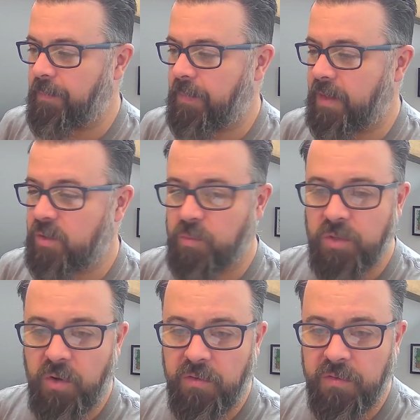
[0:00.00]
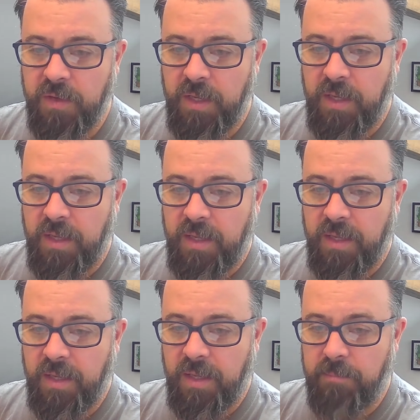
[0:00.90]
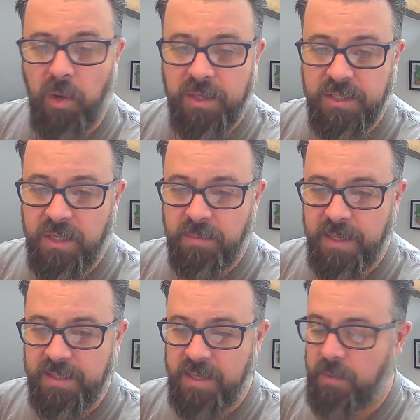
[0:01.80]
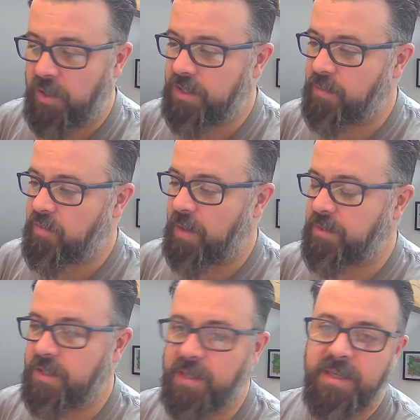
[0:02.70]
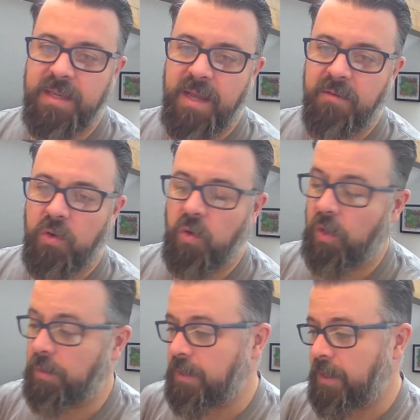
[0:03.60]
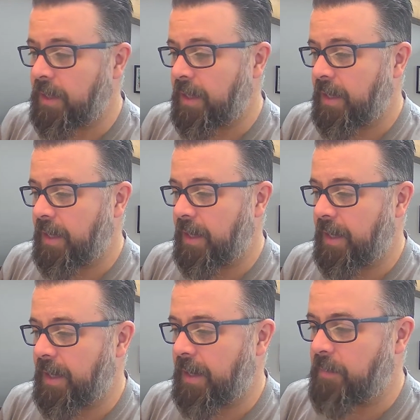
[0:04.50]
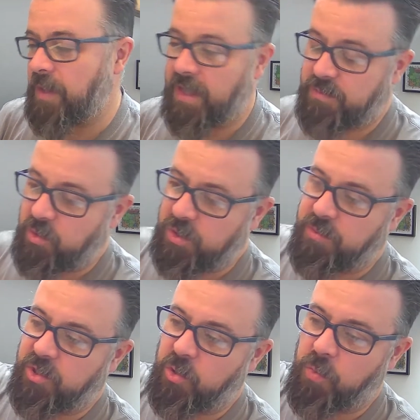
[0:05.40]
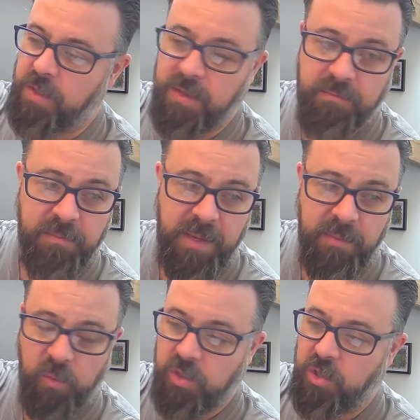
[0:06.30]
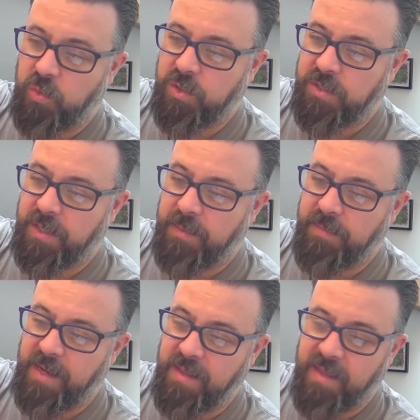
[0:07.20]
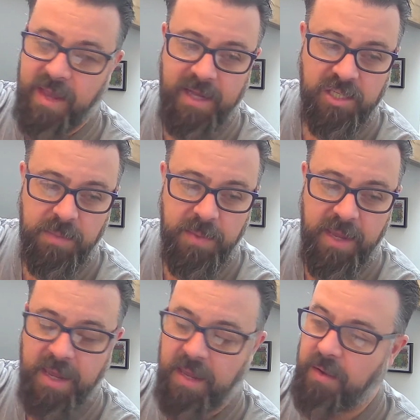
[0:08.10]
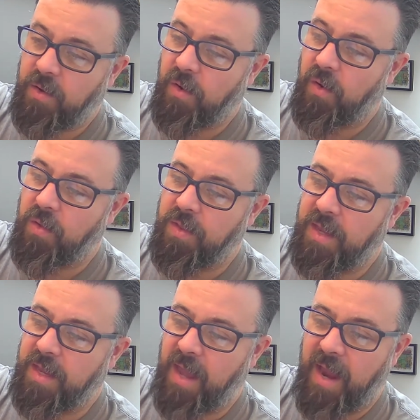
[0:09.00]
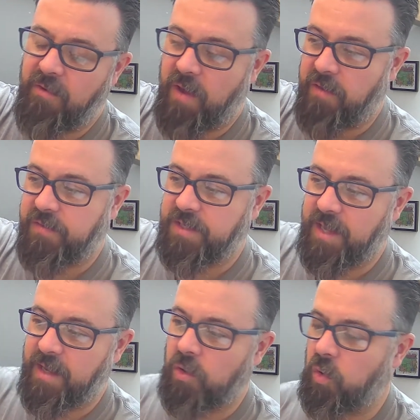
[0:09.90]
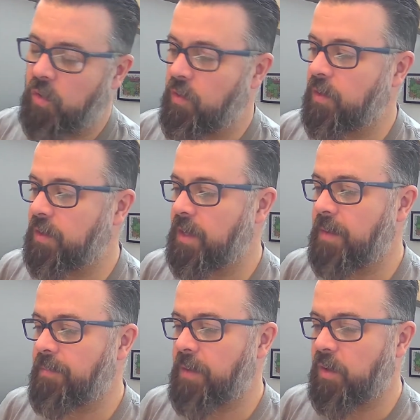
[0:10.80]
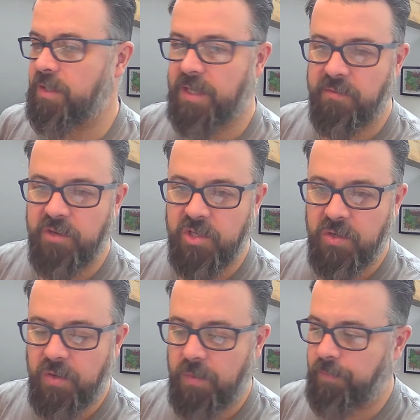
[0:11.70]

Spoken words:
some sort of monitor, PC monitor perhaps, that didn't have colour, and I suppose I presumed that people would use either the RGB or the RF to get colour on a television or